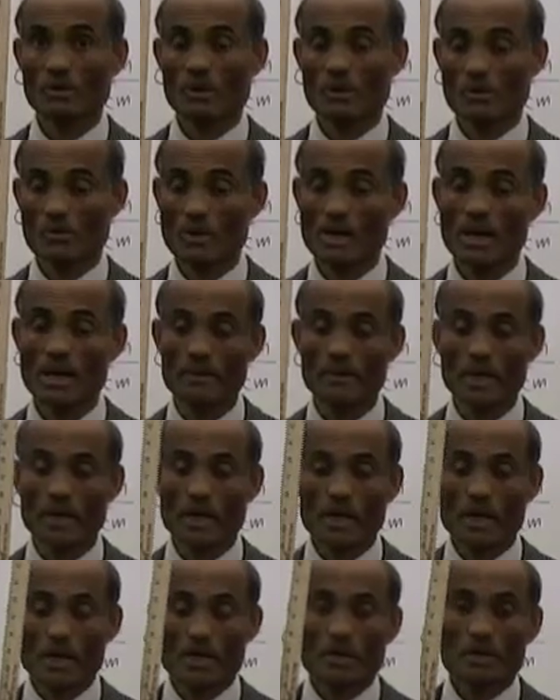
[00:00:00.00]
Alright.
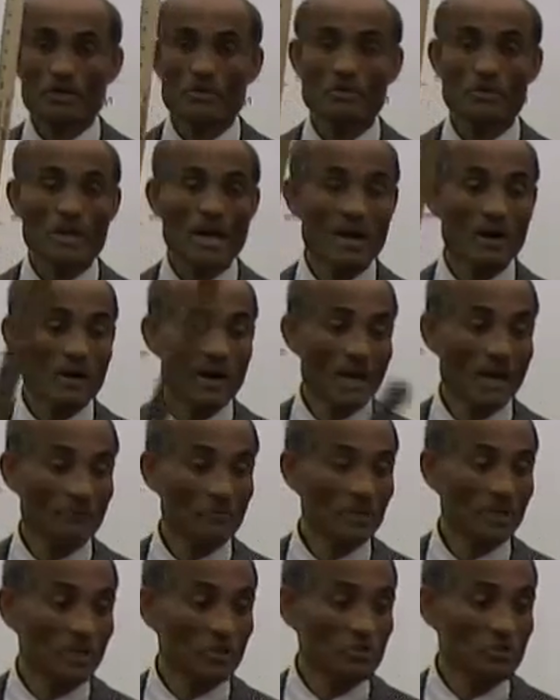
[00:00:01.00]
You now
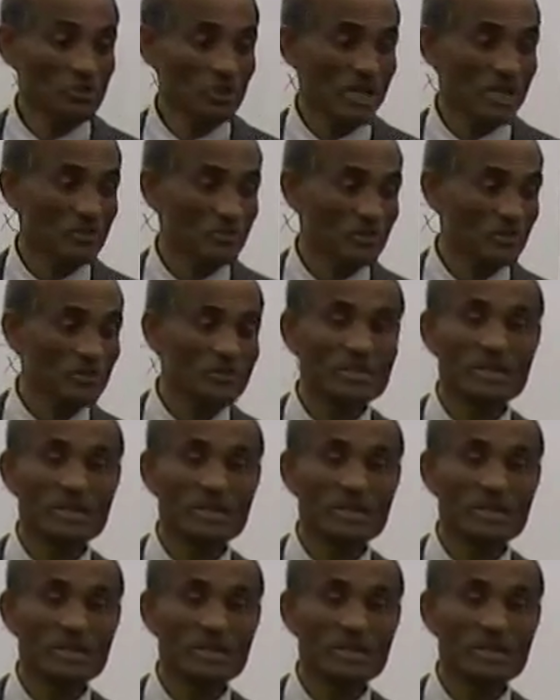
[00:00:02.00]
have the adjacent